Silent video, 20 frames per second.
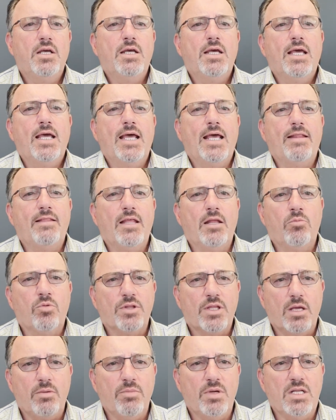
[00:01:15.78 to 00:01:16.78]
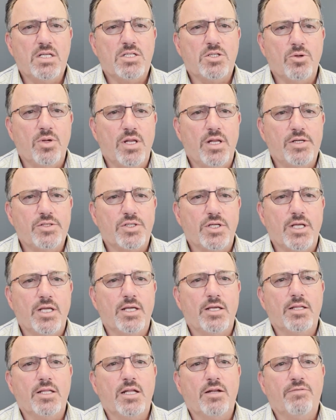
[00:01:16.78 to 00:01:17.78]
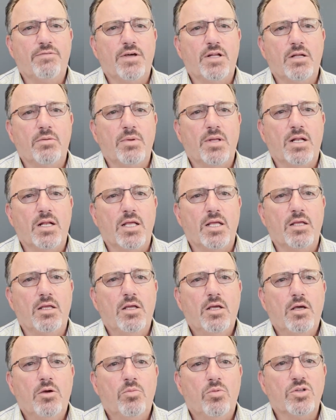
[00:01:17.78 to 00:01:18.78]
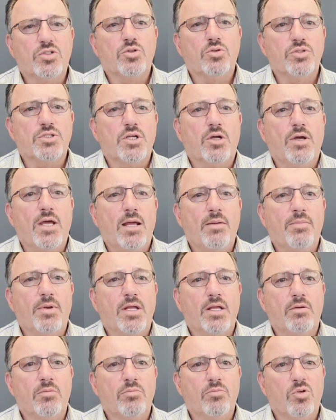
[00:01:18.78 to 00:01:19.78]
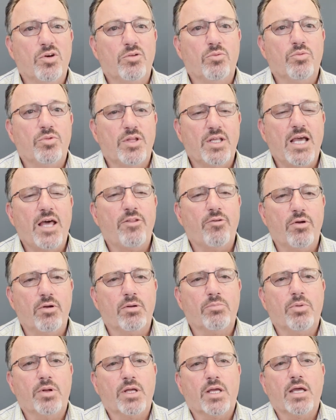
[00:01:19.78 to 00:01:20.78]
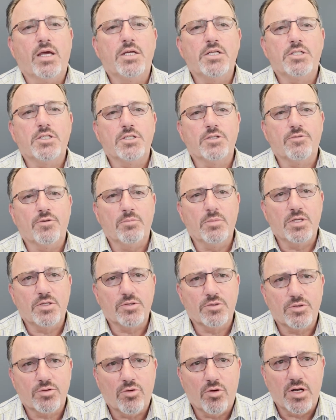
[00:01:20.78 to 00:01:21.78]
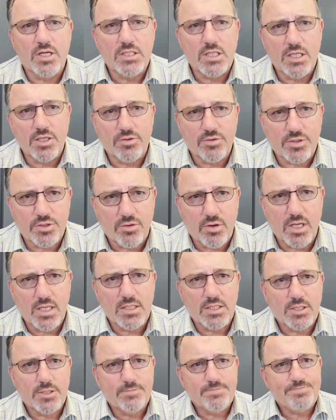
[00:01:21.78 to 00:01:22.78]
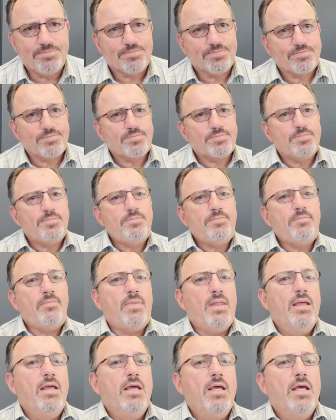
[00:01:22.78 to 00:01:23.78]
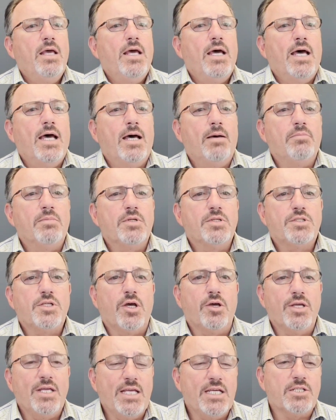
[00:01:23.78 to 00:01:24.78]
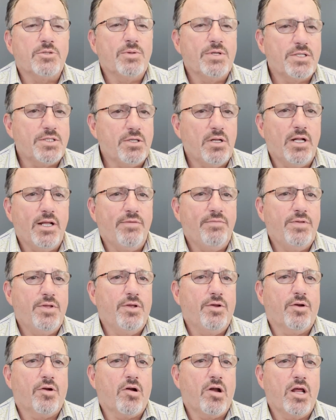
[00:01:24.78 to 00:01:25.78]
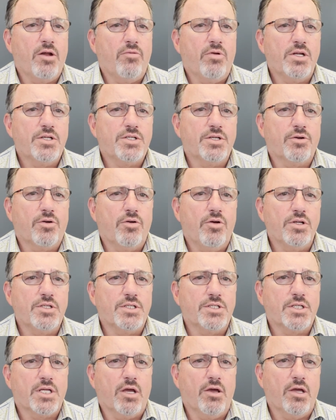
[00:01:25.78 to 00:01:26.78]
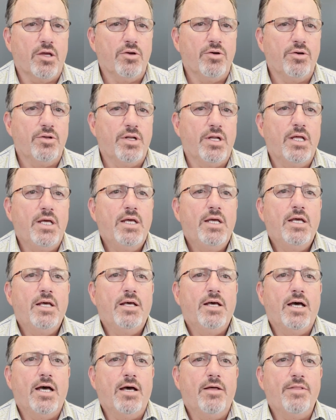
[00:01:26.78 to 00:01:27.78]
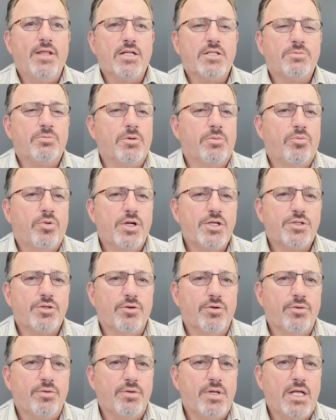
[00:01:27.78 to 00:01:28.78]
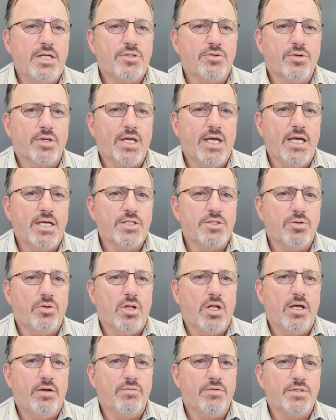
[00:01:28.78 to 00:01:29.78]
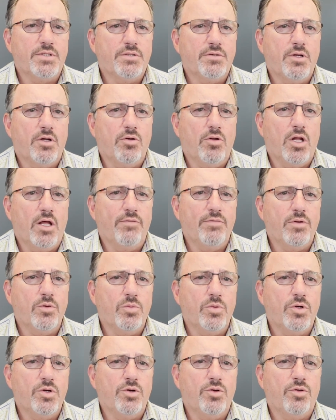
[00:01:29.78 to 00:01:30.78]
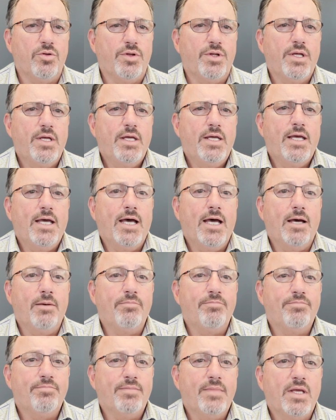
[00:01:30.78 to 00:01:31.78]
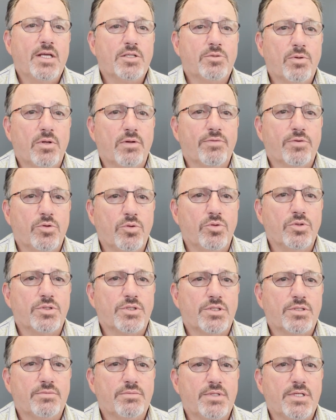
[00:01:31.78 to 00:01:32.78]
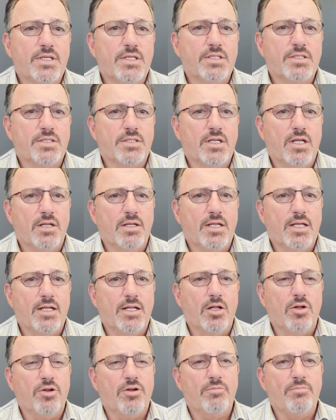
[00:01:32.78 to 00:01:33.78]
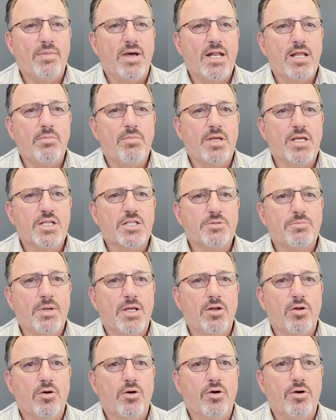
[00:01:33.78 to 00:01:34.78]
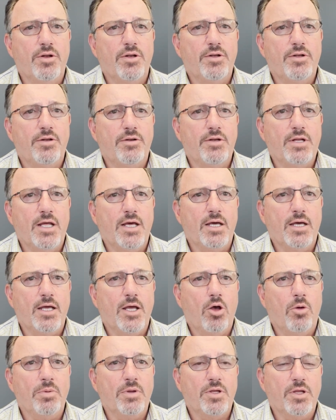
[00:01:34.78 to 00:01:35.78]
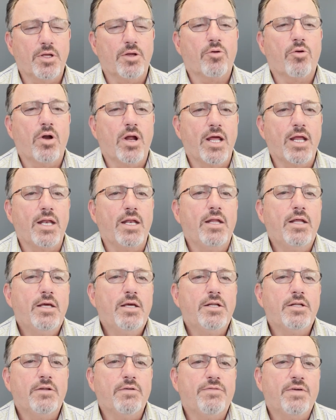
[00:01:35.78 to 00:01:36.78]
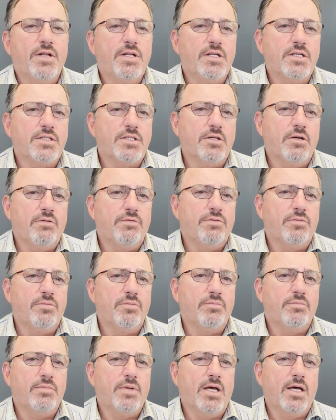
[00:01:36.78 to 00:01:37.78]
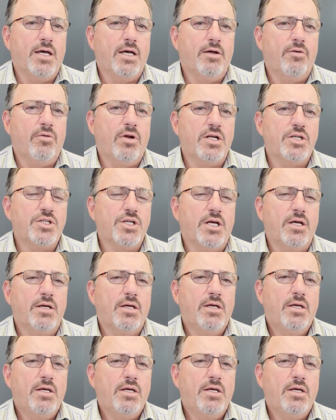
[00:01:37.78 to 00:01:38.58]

and then what that means to energy, and then fundamentally what's also happening, what the other implications from interest, rate, interest rates. Um, so yes, we still have the Ukraine-Russian crisis going on. Uh, that's put pressure on natural gas all over all over the world. Um, as well, of course, there's a, a, lot of money being spent on uh, helping Ukraine defend itself from uh, Russia.